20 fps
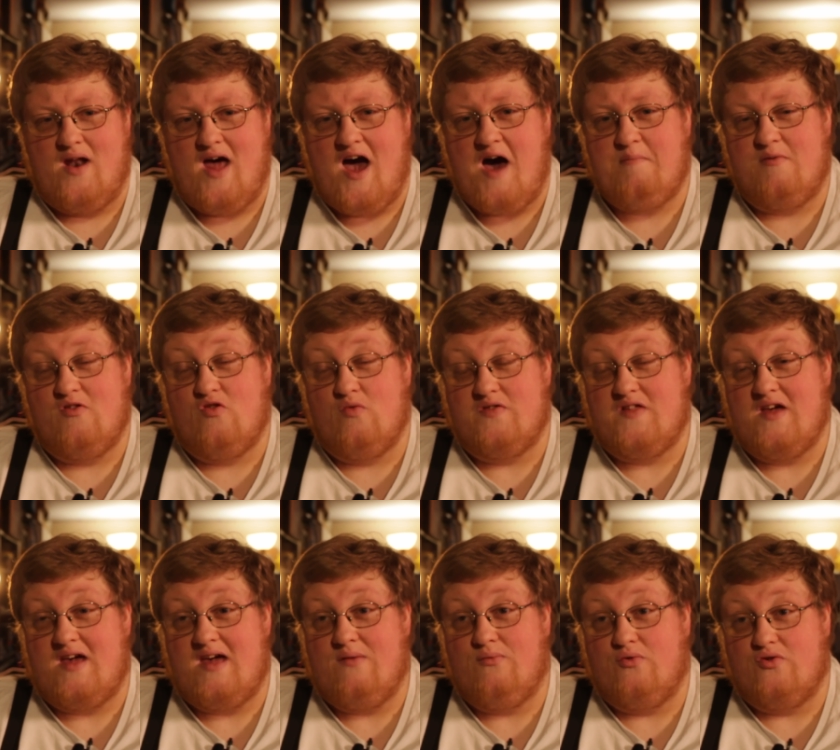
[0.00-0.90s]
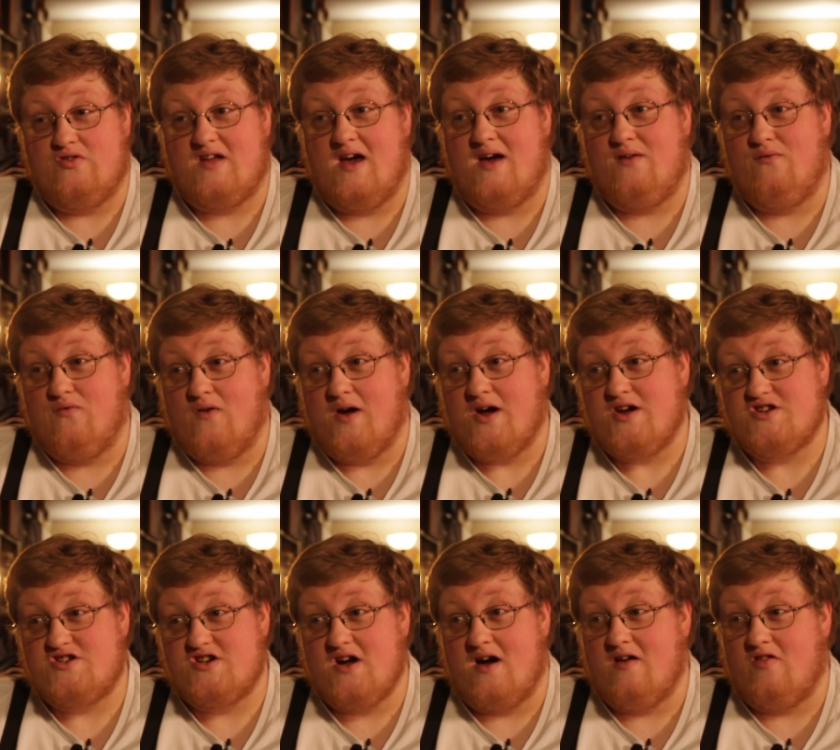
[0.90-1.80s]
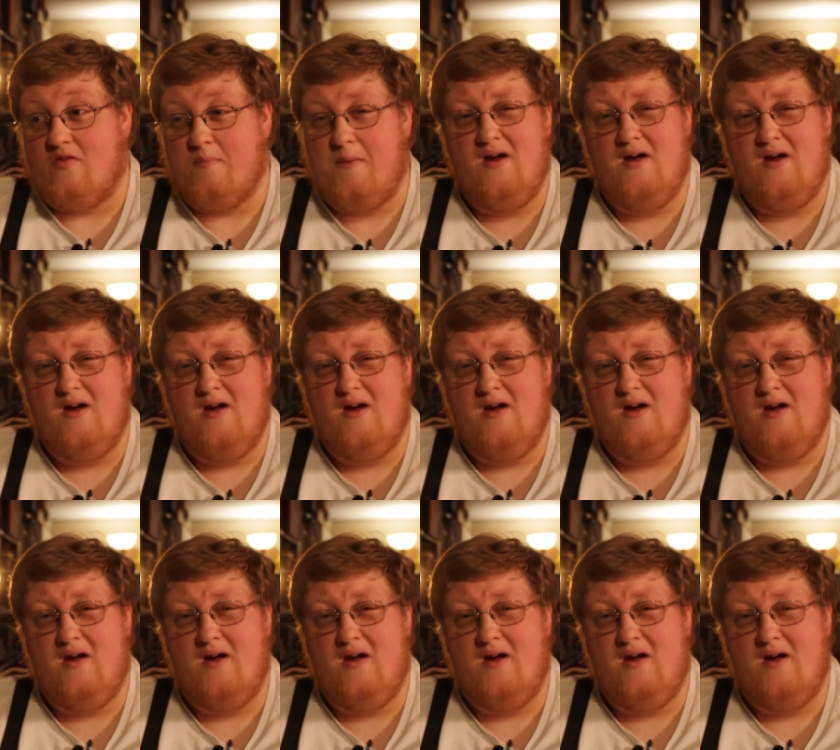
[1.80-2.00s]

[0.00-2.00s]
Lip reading: happens with the Evil Dead franchise.